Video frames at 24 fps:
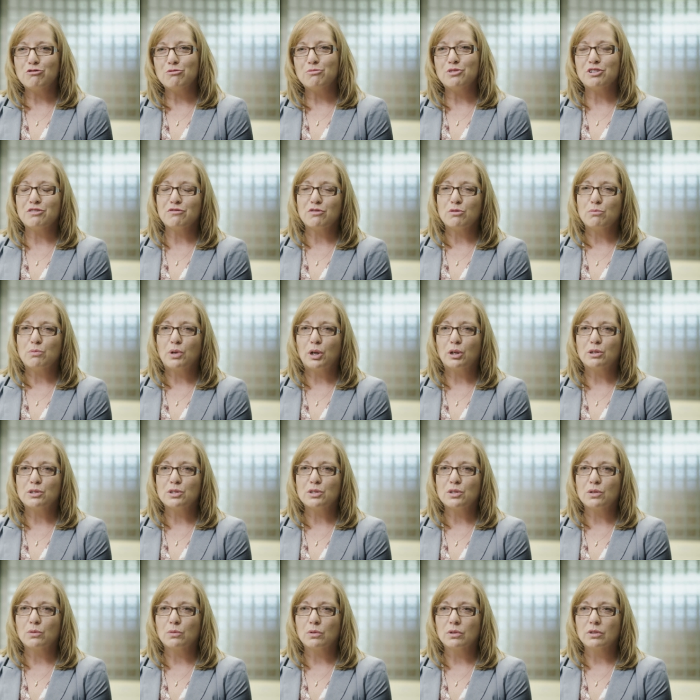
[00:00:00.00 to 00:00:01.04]
from different
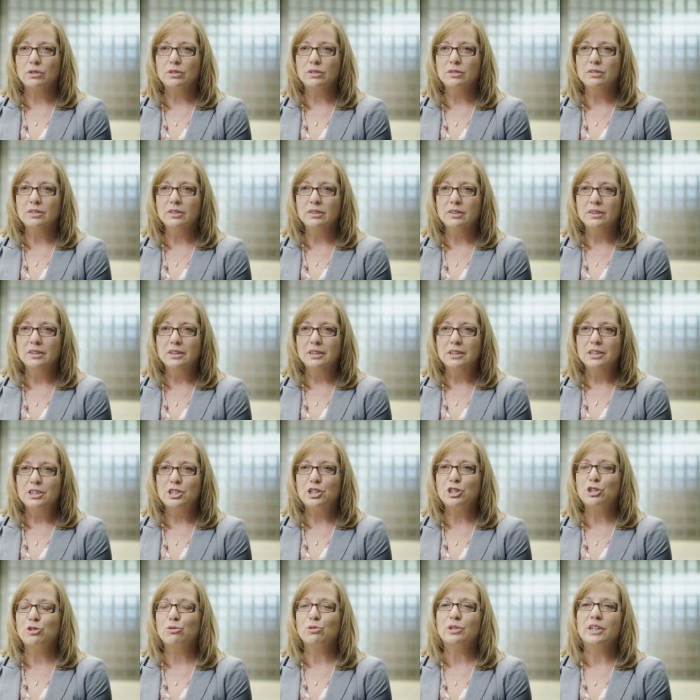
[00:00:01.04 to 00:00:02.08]
parts of the world
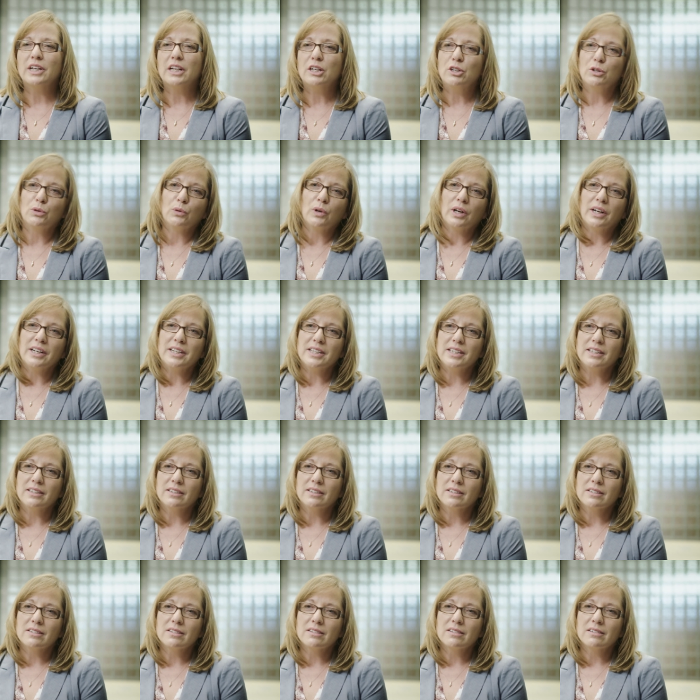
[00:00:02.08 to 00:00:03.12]
to create new
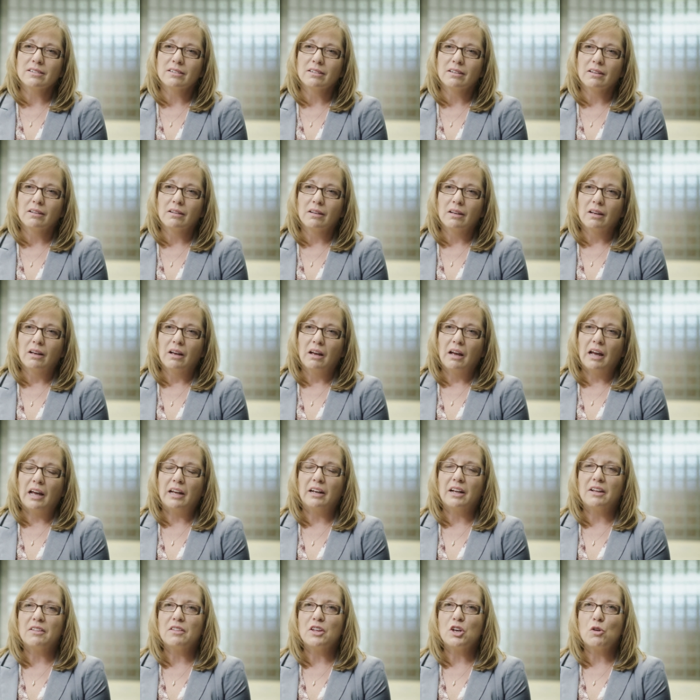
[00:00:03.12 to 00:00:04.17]
ideas.
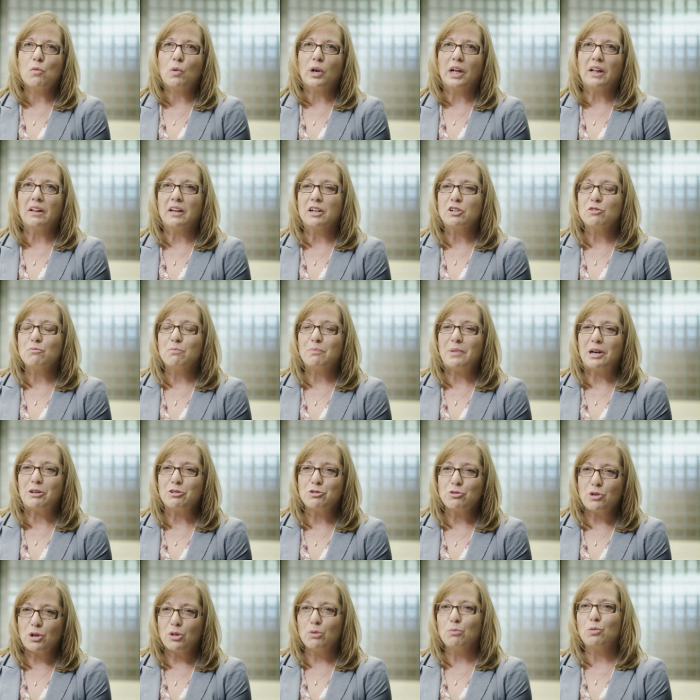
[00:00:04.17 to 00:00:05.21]
And I think what I liked about
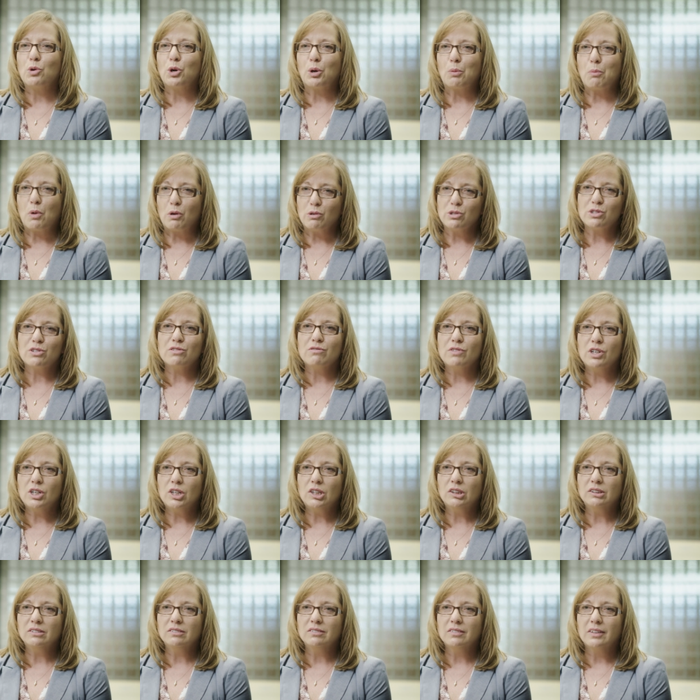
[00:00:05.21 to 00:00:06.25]
Trelleborg most of
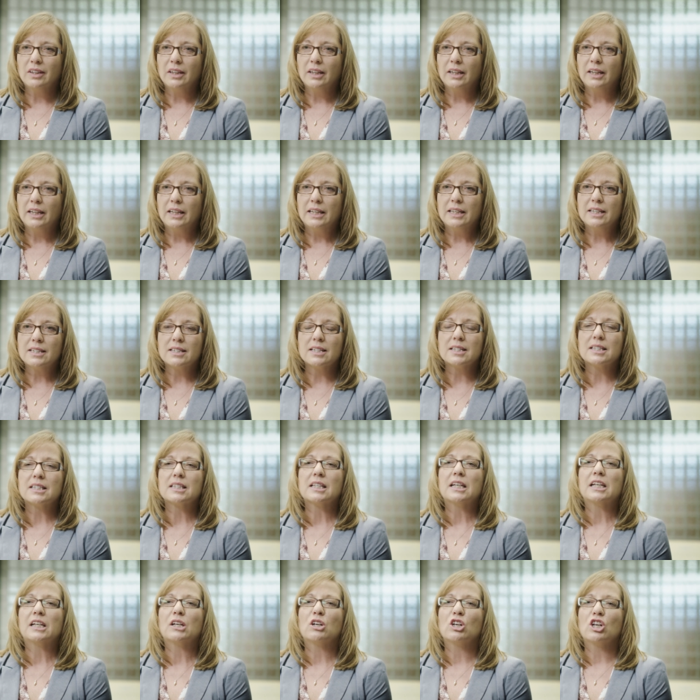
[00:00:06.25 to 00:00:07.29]
all is it's
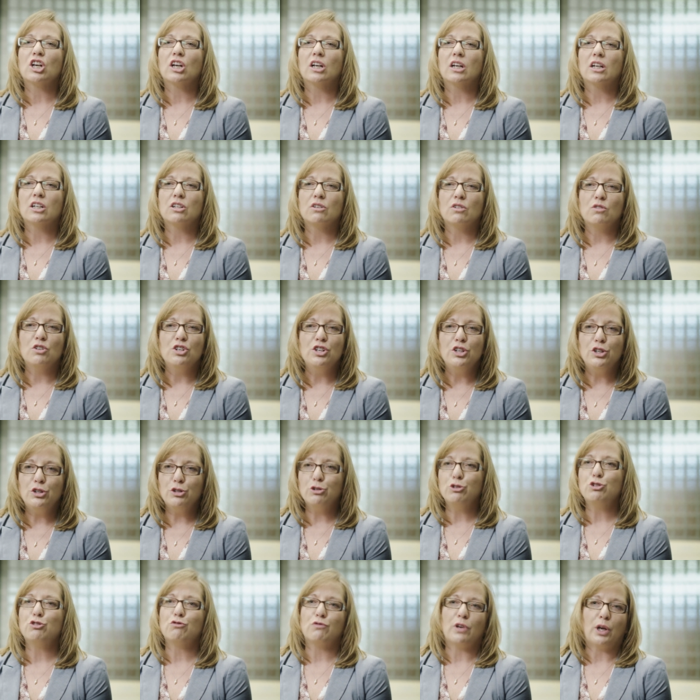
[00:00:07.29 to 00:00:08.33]
like a
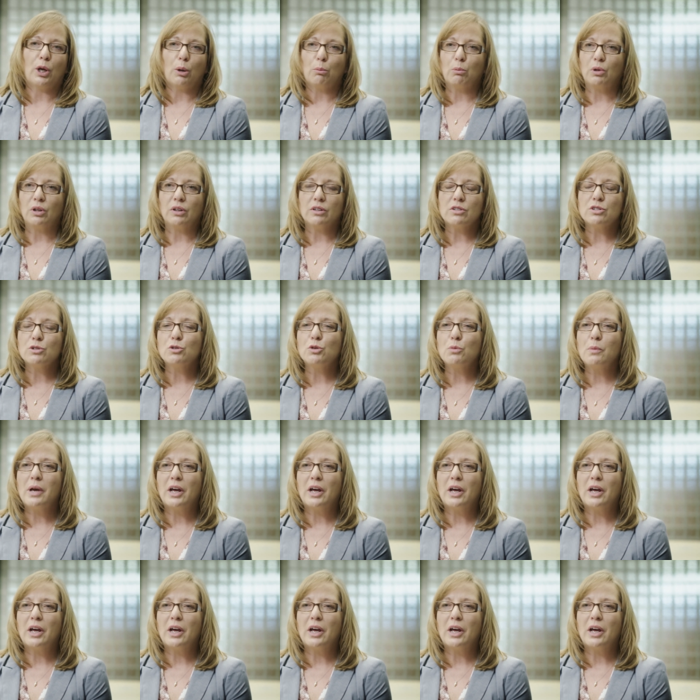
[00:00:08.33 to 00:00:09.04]
huge family. So no